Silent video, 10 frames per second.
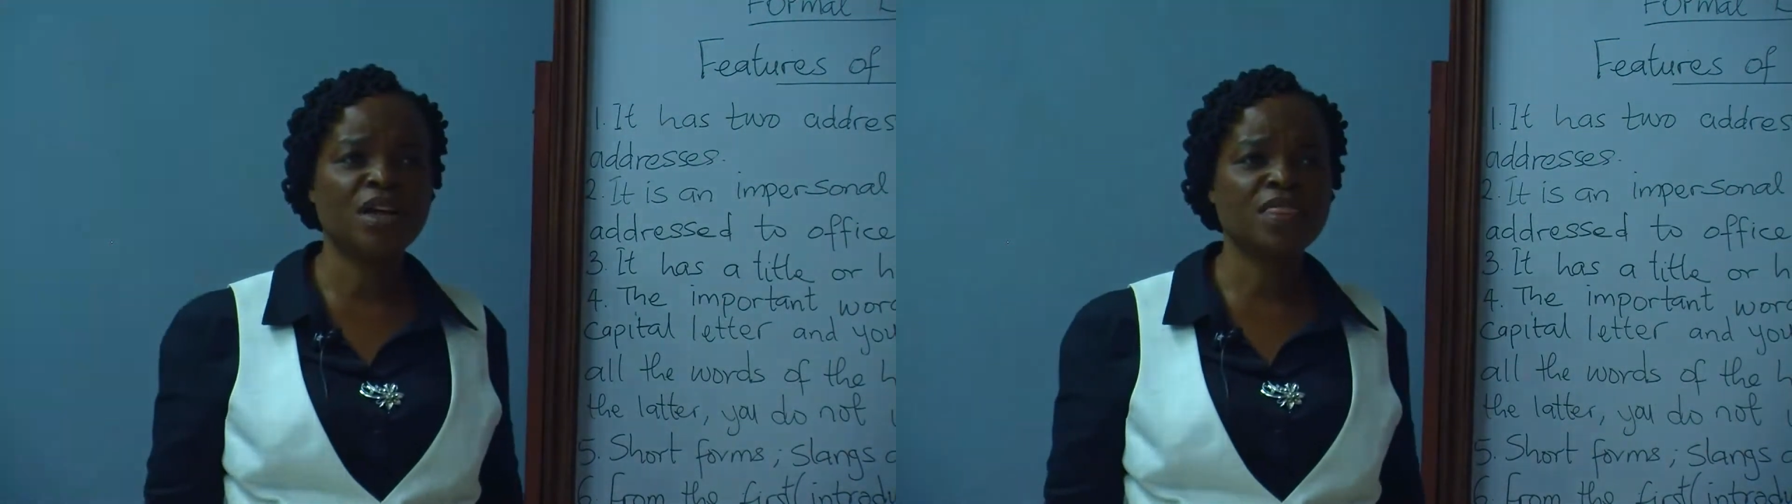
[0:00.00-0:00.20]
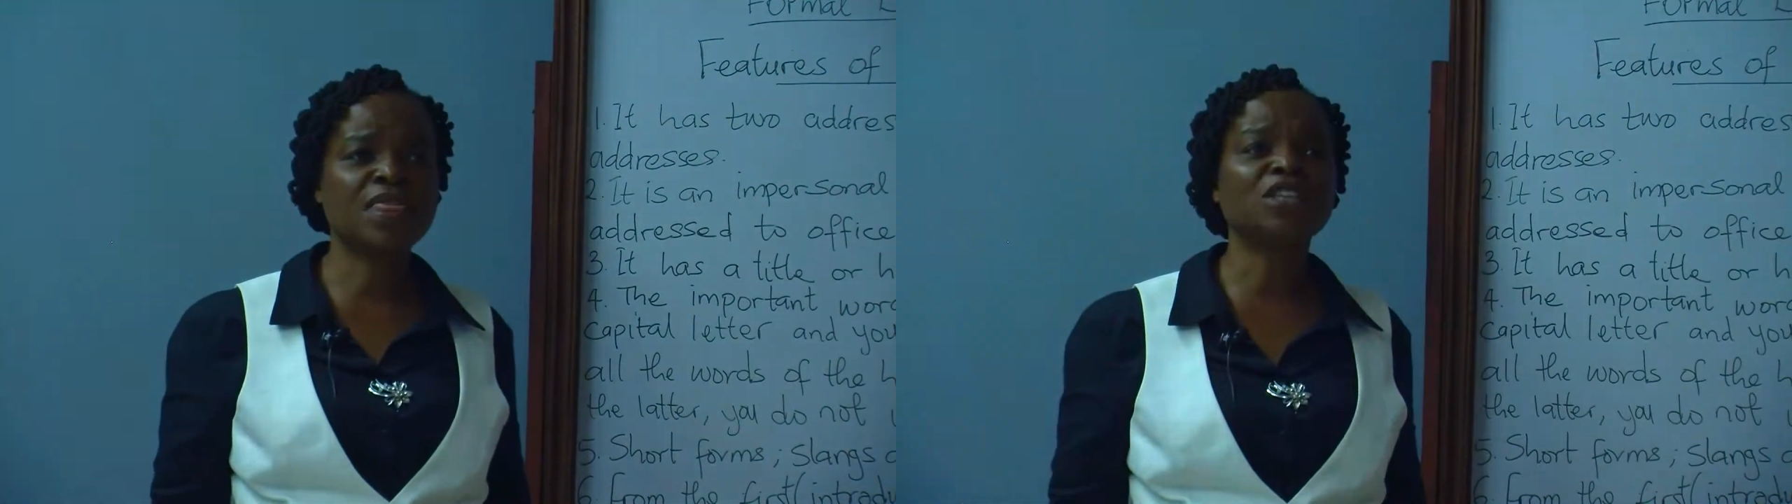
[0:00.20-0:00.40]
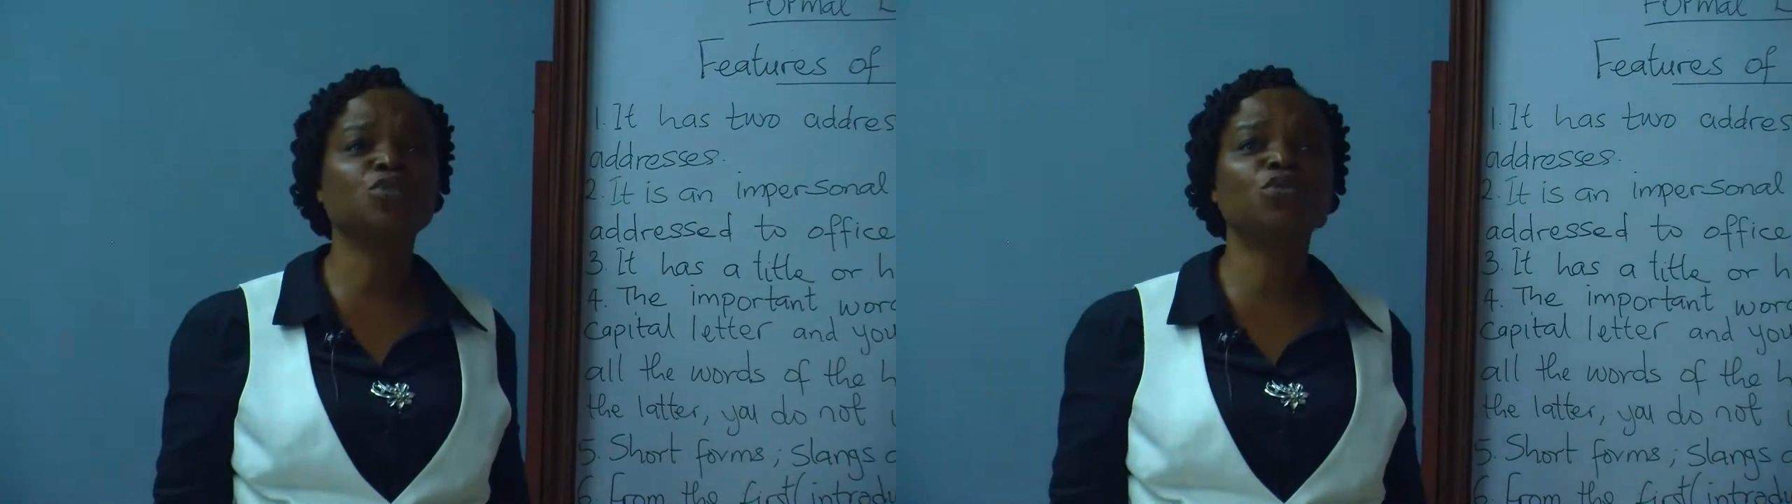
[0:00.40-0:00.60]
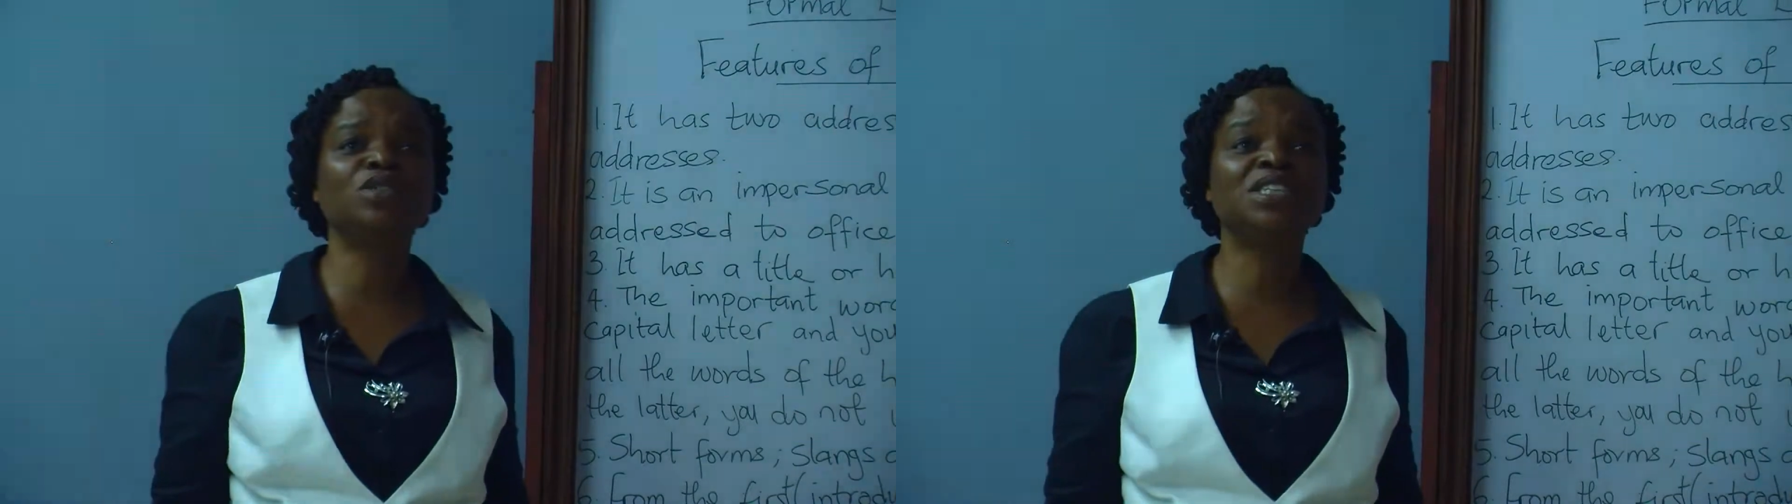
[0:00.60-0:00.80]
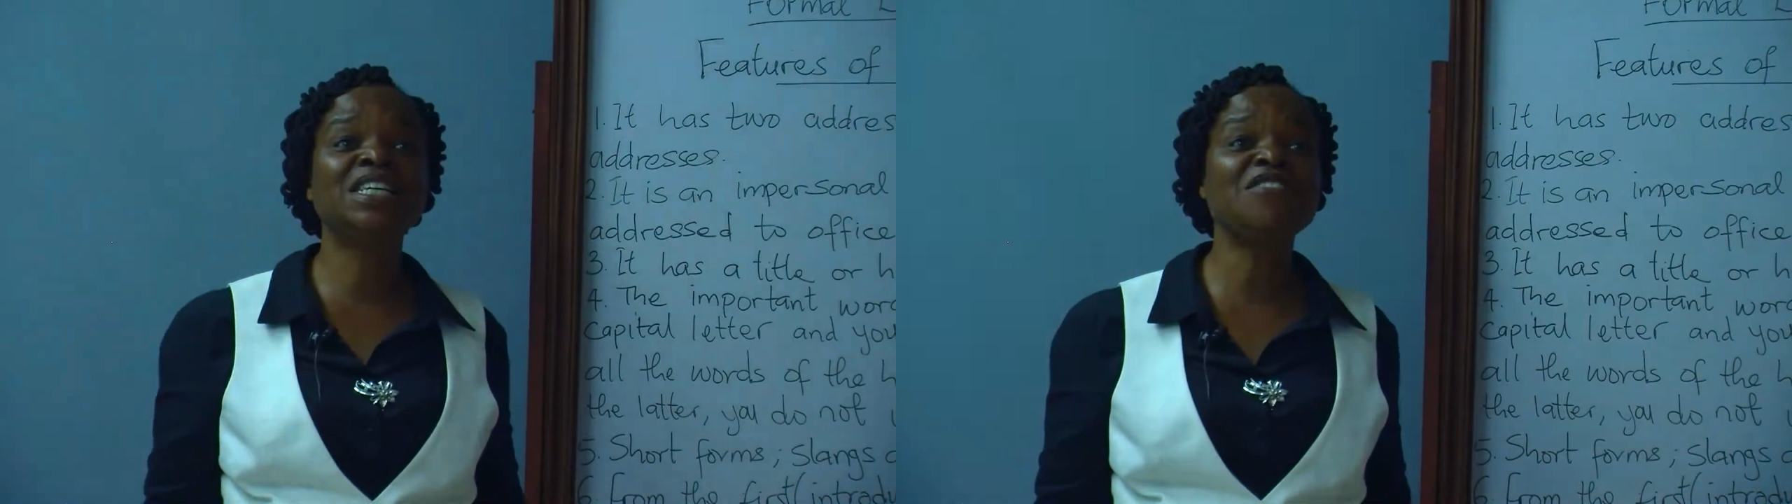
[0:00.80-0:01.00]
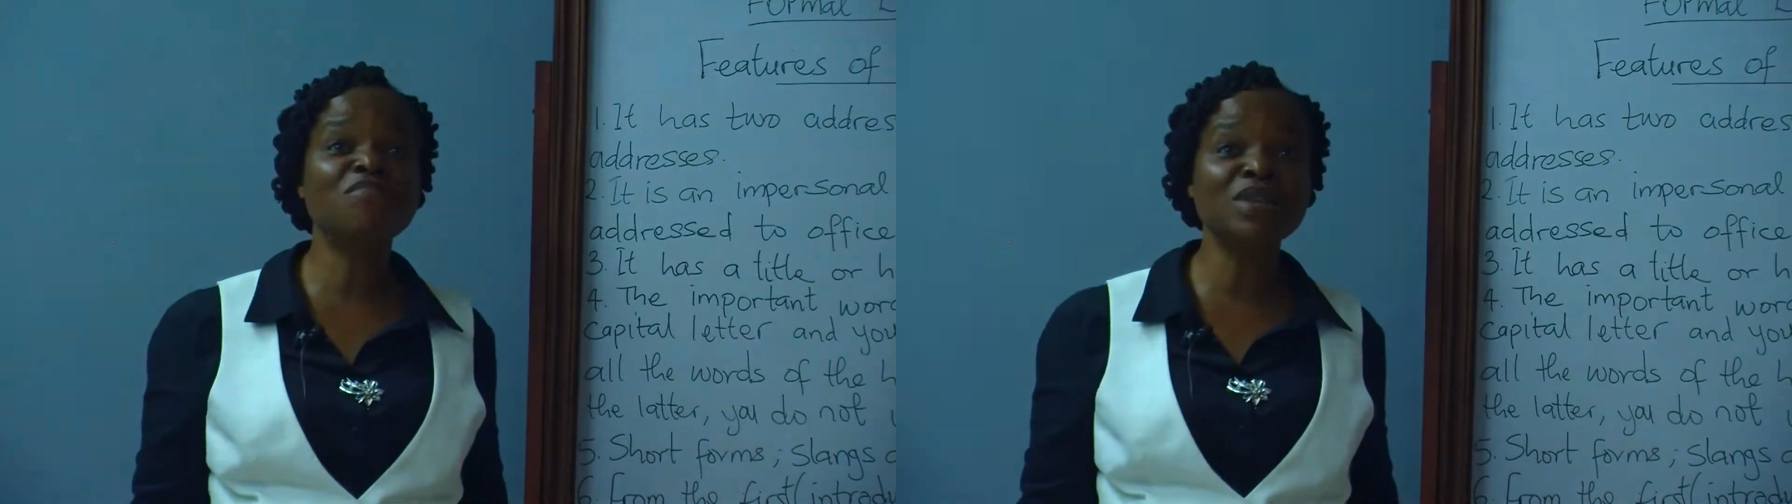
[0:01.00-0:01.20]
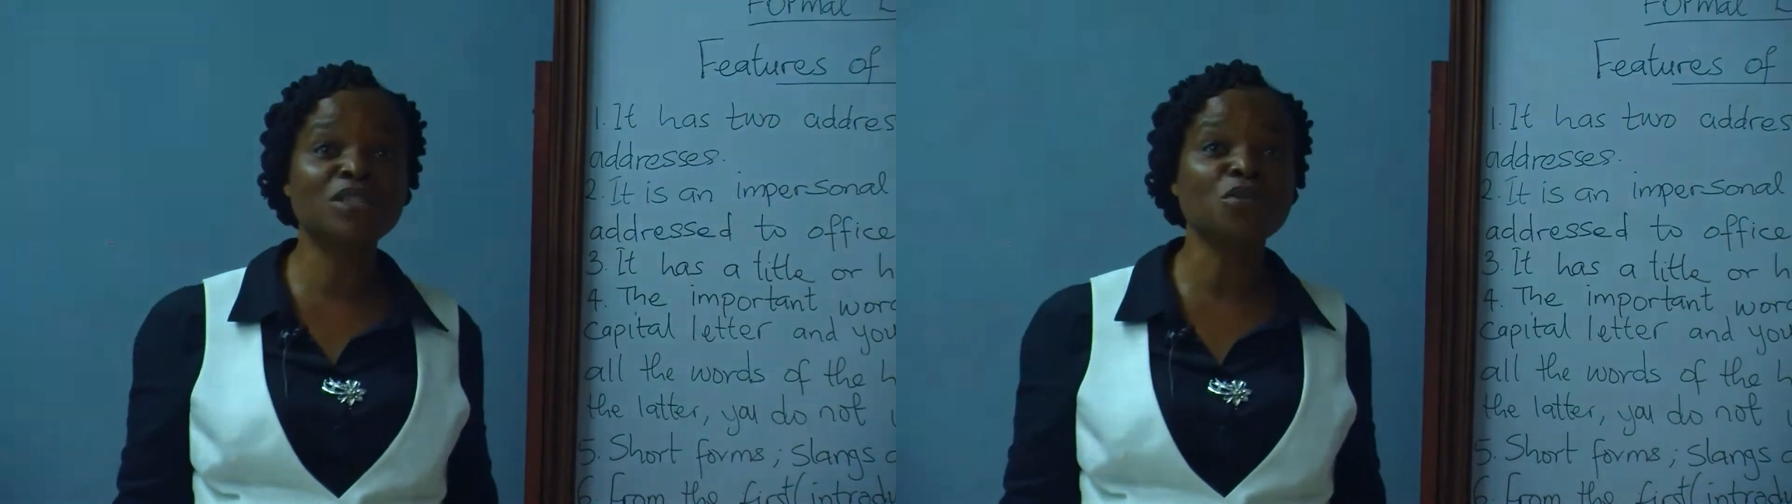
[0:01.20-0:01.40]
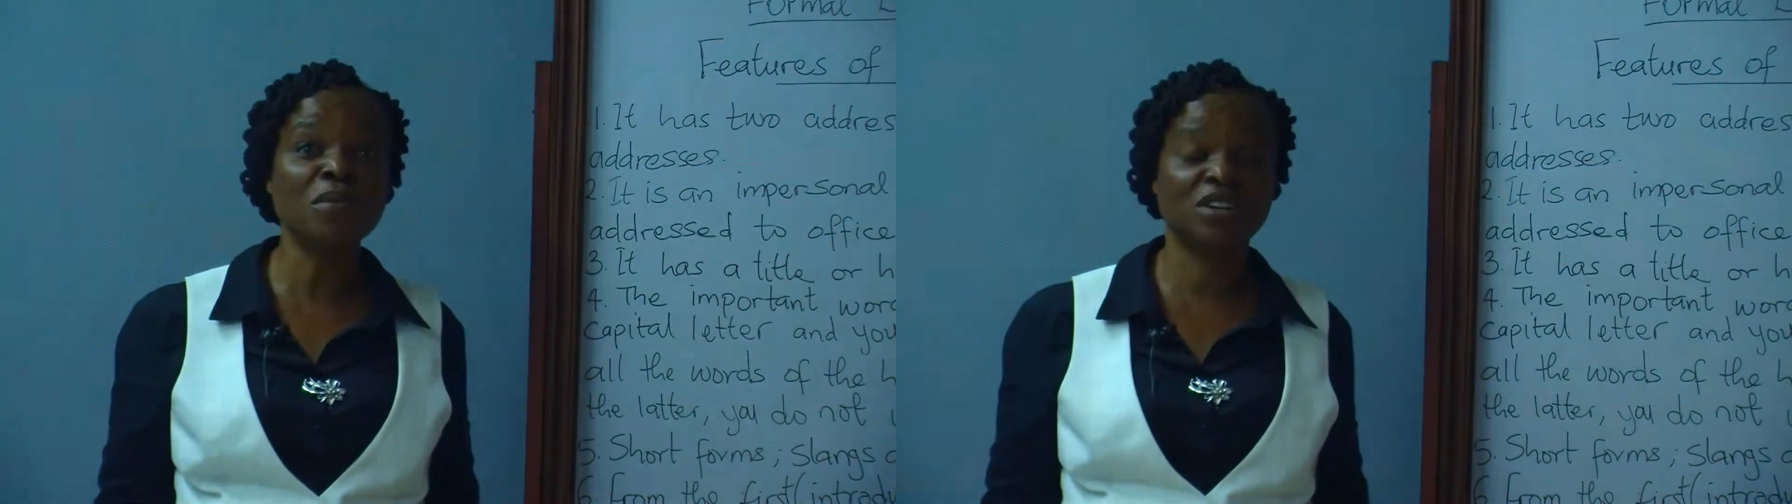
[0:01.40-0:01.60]
that would give me
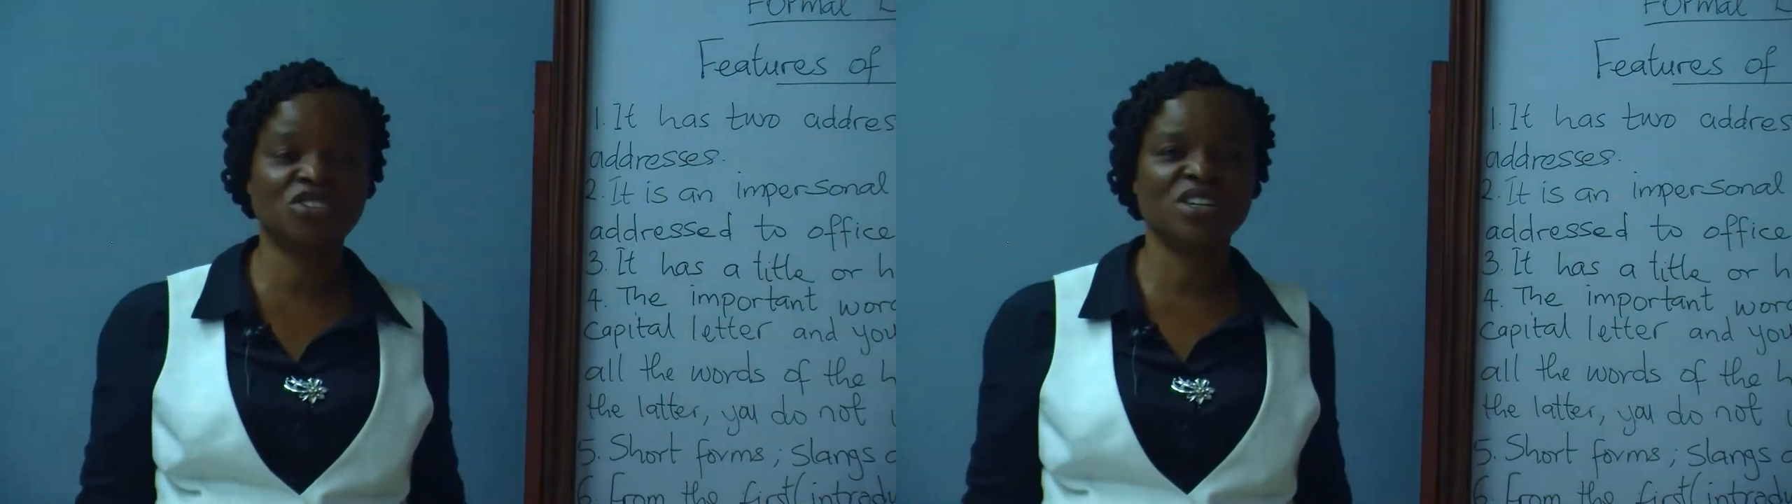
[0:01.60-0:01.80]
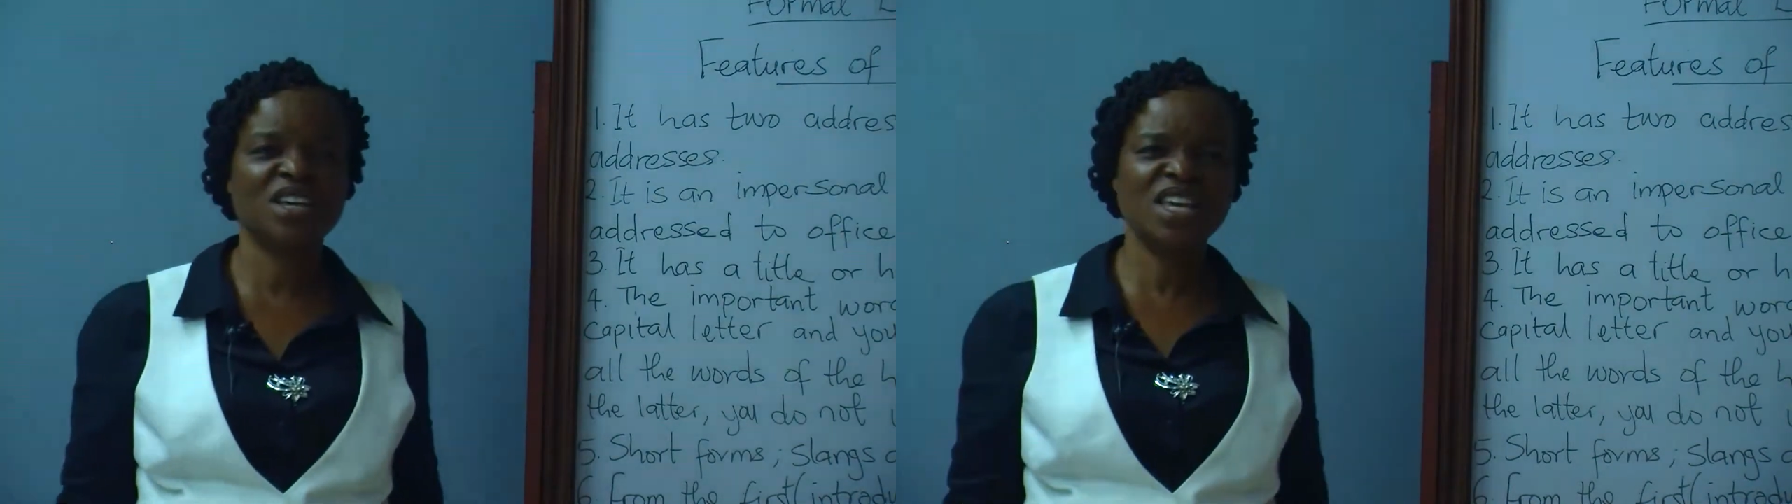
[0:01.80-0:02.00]
so much,